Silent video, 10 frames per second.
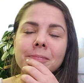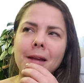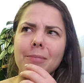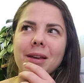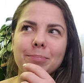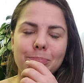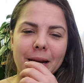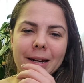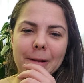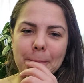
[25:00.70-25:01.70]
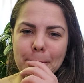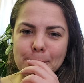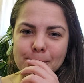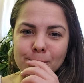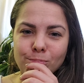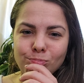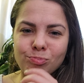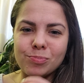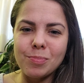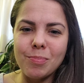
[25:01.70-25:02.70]
I'm like biting
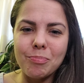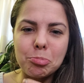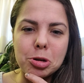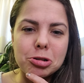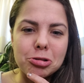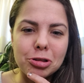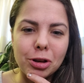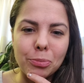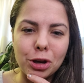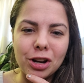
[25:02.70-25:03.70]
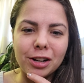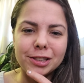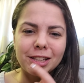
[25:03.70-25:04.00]
my lip here. I'm